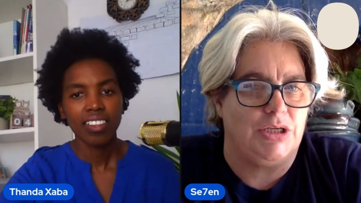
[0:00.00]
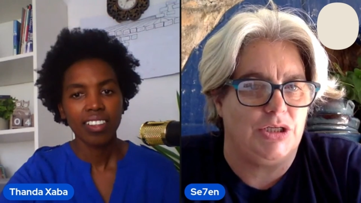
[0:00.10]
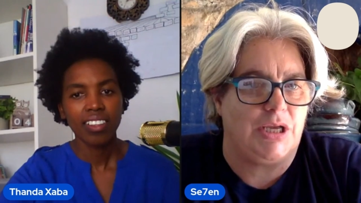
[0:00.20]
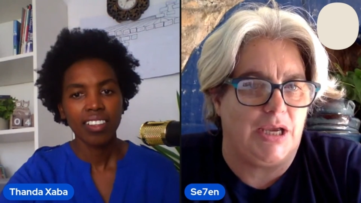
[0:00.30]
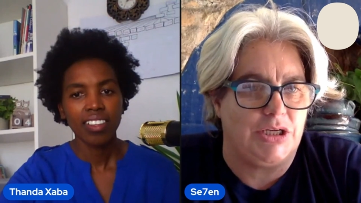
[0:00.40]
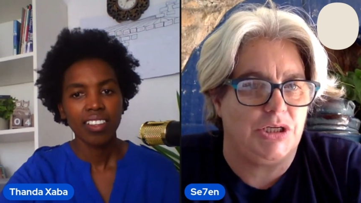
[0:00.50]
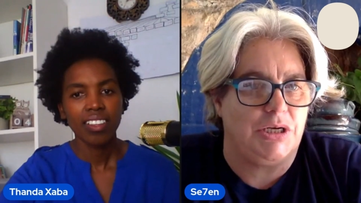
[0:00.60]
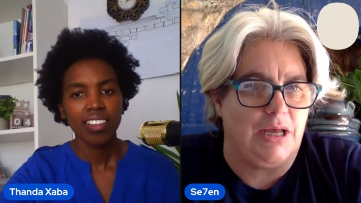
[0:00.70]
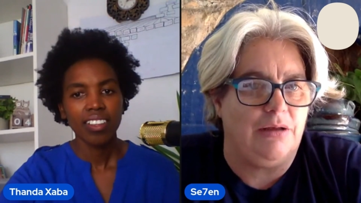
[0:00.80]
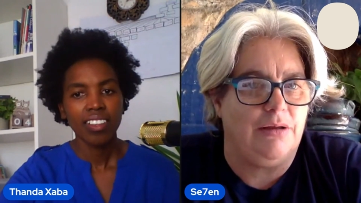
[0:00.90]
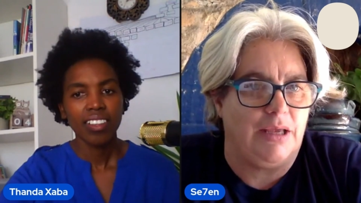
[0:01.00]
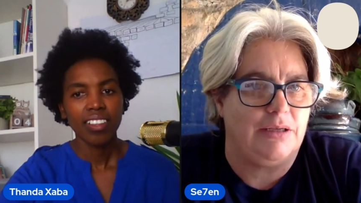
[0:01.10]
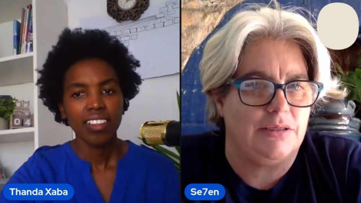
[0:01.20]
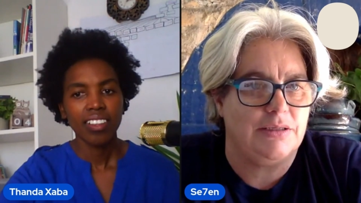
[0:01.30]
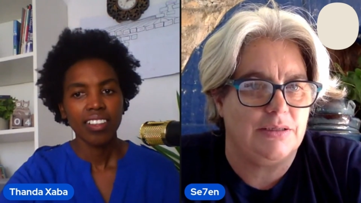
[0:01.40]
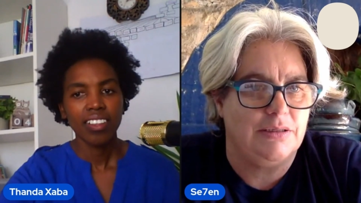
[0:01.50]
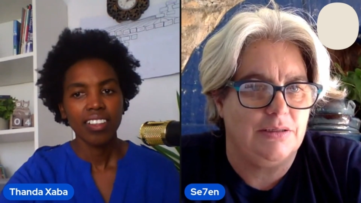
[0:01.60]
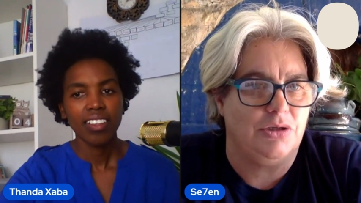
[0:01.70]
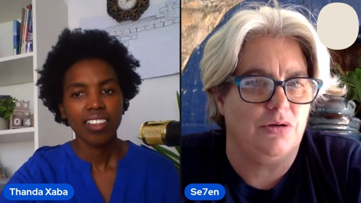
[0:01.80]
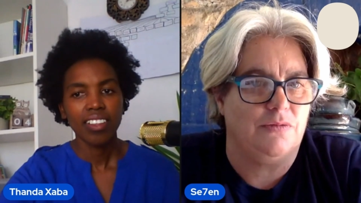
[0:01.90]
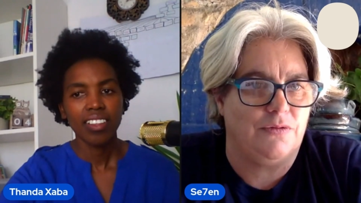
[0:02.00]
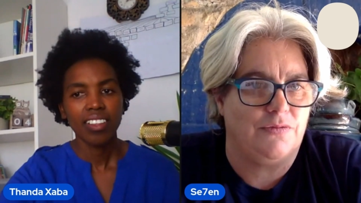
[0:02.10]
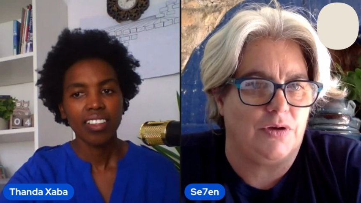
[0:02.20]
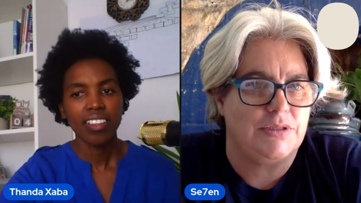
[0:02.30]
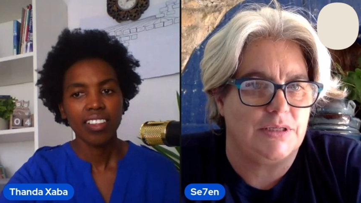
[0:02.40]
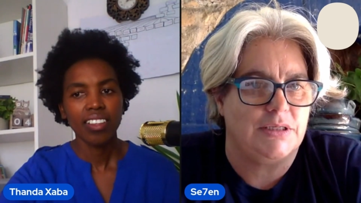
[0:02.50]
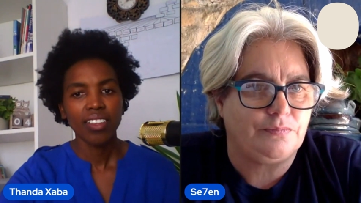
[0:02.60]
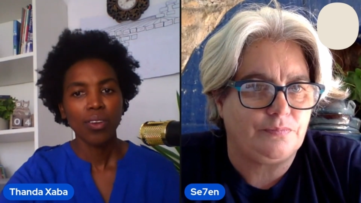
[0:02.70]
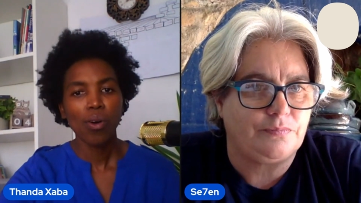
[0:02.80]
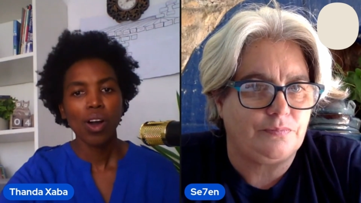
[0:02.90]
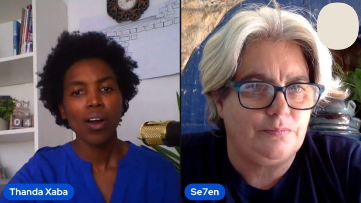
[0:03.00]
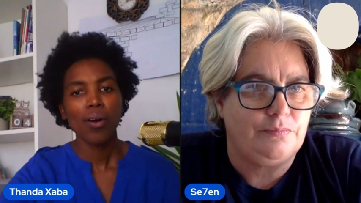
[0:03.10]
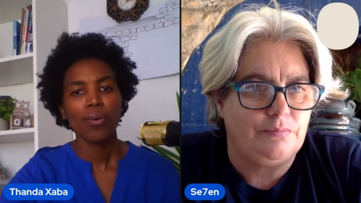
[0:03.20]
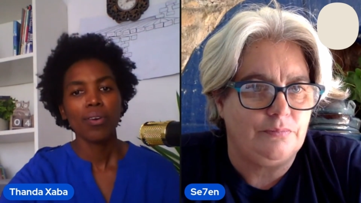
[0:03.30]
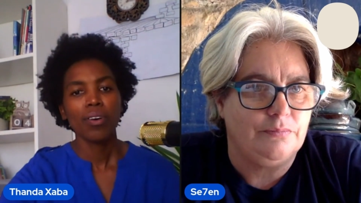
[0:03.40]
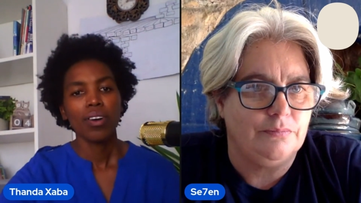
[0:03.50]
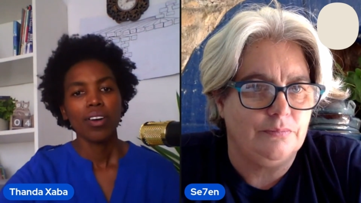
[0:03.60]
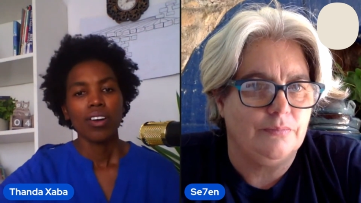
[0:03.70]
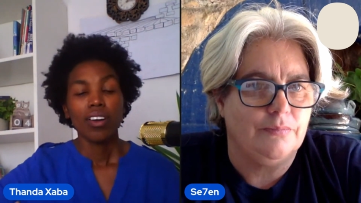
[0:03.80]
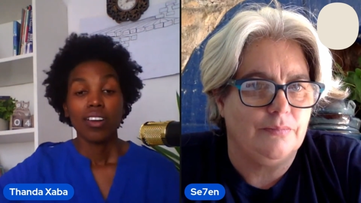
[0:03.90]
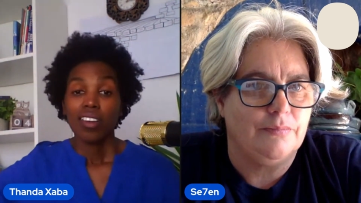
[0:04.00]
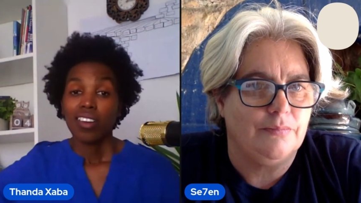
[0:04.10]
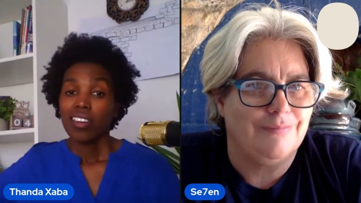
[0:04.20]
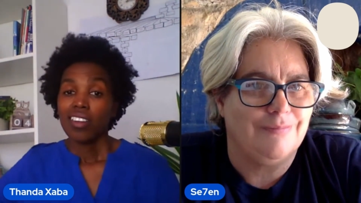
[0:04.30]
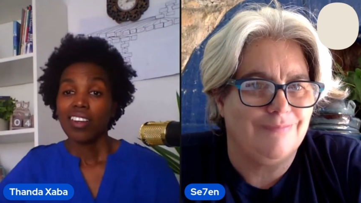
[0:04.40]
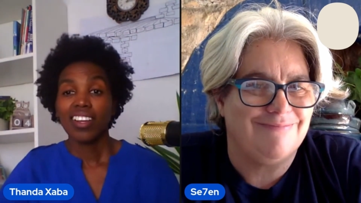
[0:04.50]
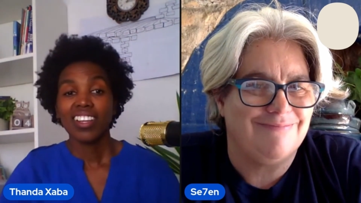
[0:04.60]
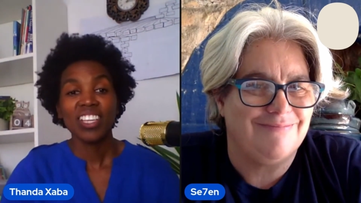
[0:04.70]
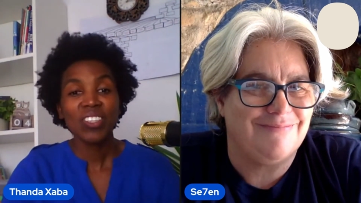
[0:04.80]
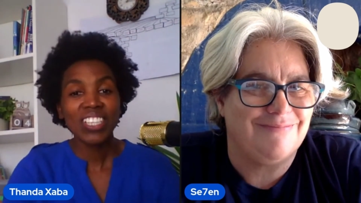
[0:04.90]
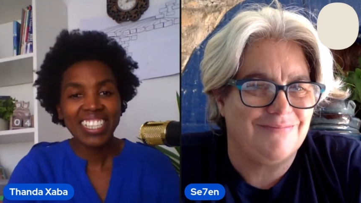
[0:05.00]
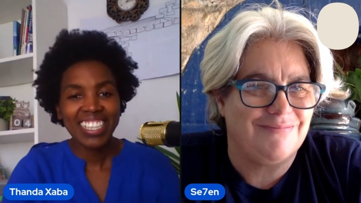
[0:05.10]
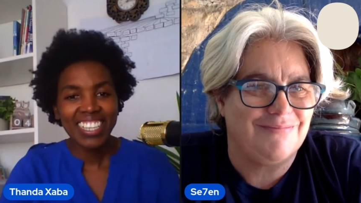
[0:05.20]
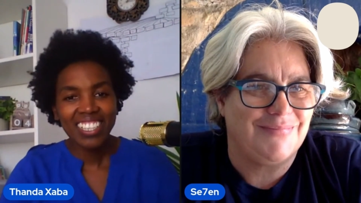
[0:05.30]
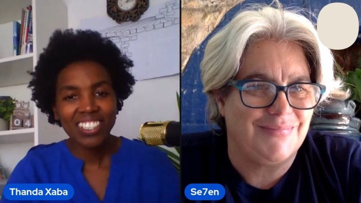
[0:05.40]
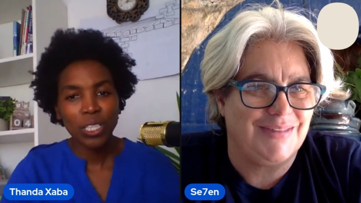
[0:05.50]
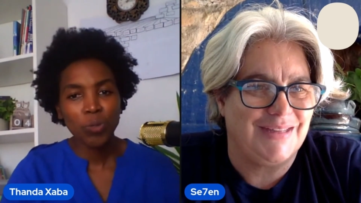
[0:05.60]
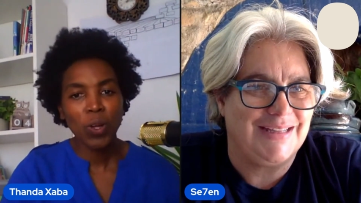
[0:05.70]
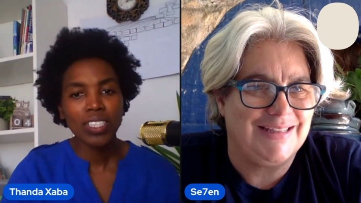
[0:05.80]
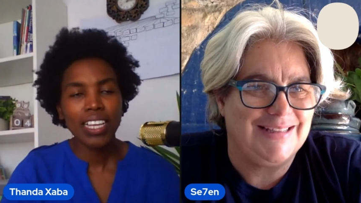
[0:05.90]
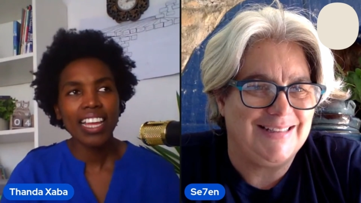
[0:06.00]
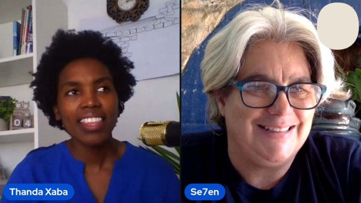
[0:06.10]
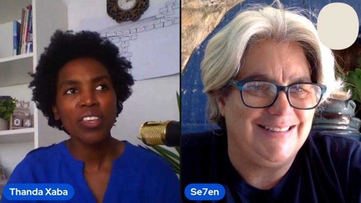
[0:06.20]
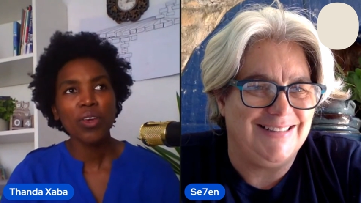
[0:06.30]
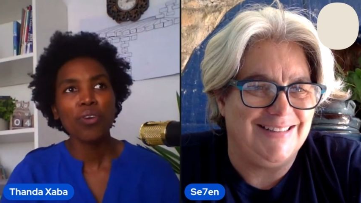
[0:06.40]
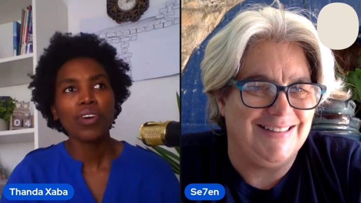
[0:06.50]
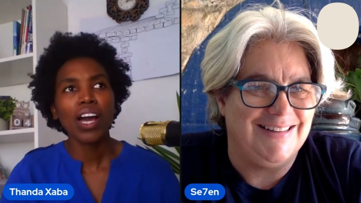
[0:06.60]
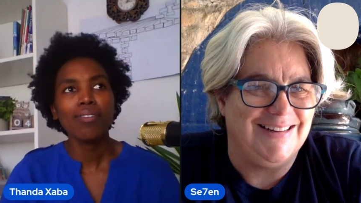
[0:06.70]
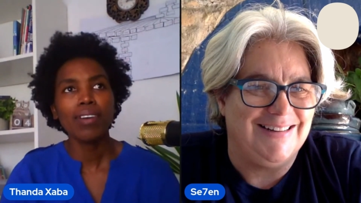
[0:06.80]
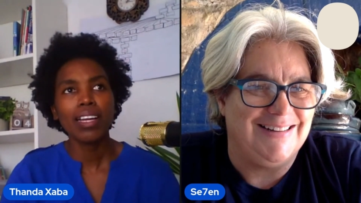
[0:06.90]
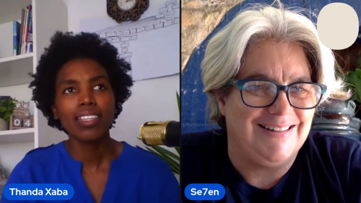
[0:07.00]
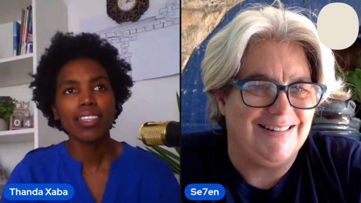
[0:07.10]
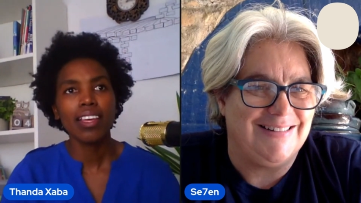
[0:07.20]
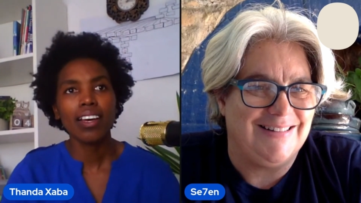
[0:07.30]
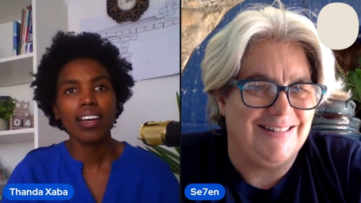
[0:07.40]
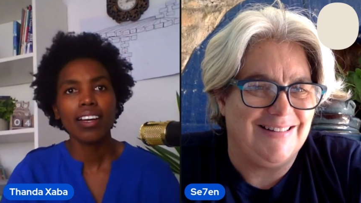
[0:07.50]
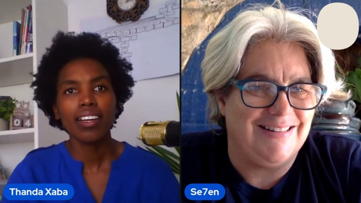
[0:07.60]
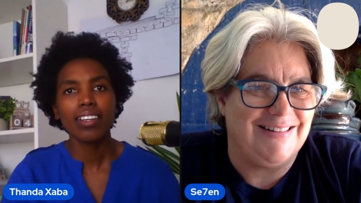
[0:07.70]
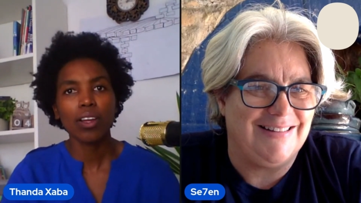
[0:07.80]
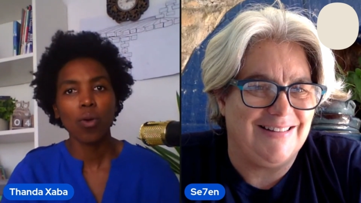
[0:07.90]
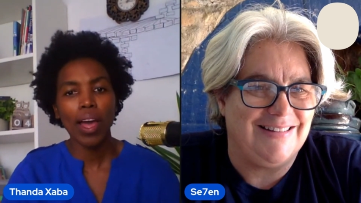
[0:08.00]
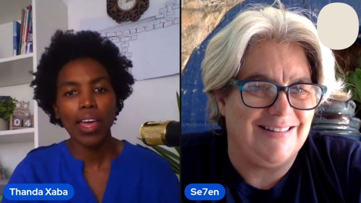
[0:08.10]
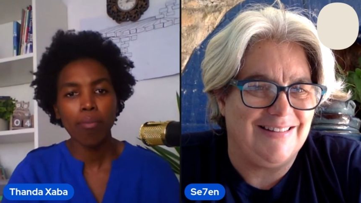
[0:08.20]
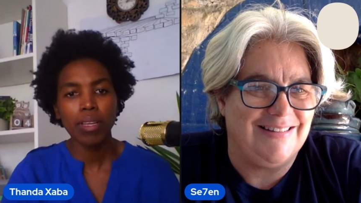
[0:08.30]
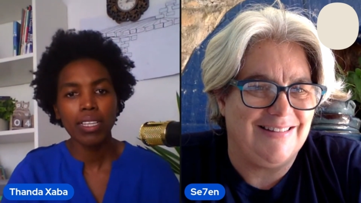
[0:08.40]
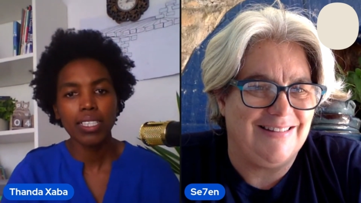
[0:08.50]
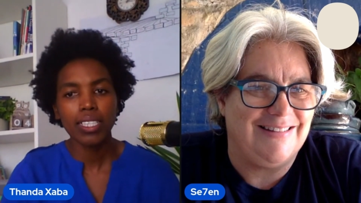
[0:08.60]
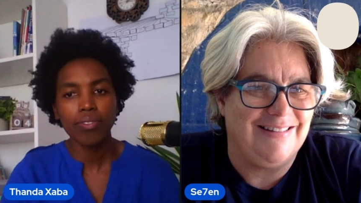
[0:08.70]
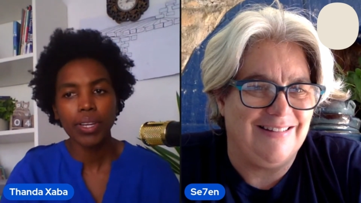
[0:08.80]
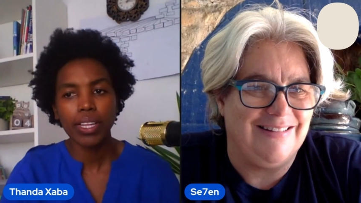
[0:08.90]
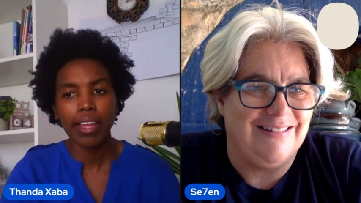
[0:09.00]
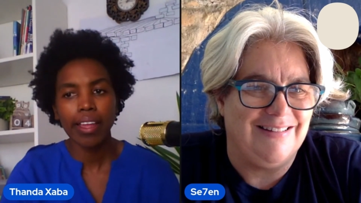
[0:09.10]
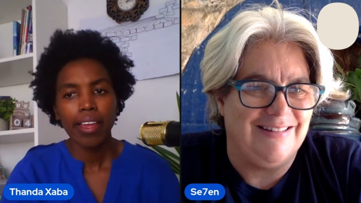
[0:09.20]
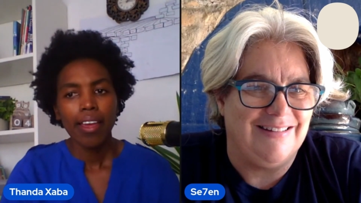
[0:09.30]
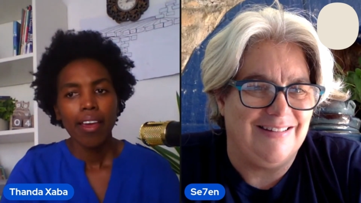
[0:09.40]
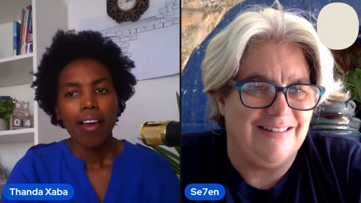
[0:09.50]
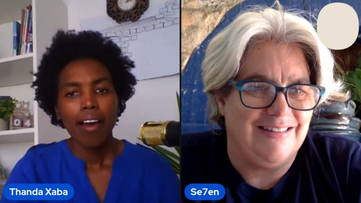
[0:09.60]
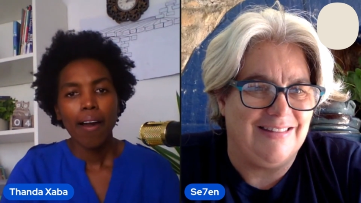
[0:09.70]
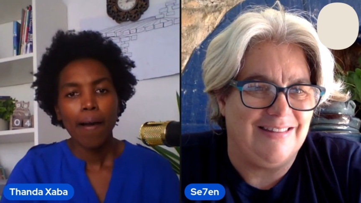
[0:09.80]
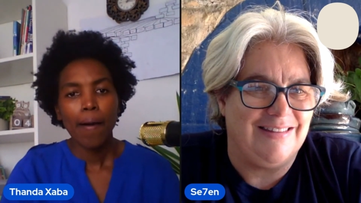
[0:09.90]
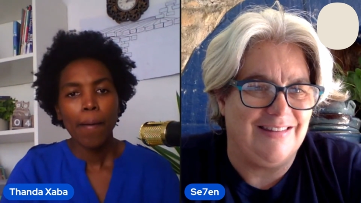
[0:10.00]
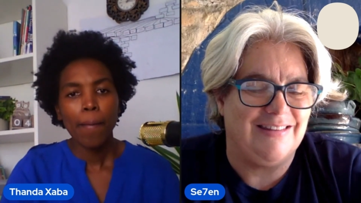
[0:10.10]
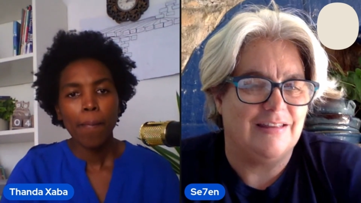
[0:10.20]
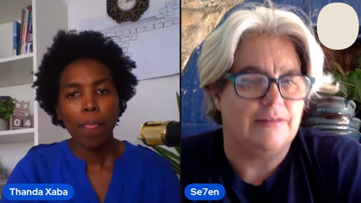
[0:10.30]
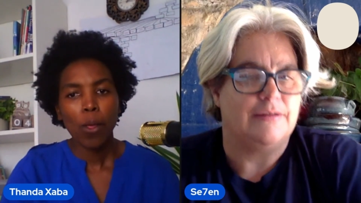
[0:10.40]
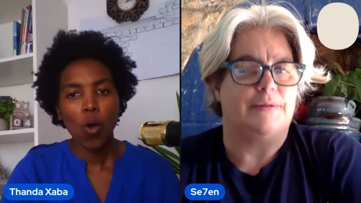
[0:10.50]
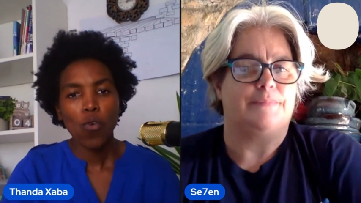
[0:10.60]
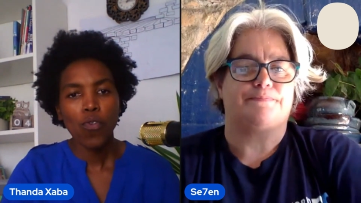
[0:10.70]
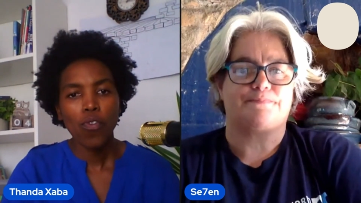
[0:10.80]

Speaker 1: education now, and you're good for varsity. Wow. Ah, this
Speaker 2: was a detailed response, and I think you've covered the requirements really um, of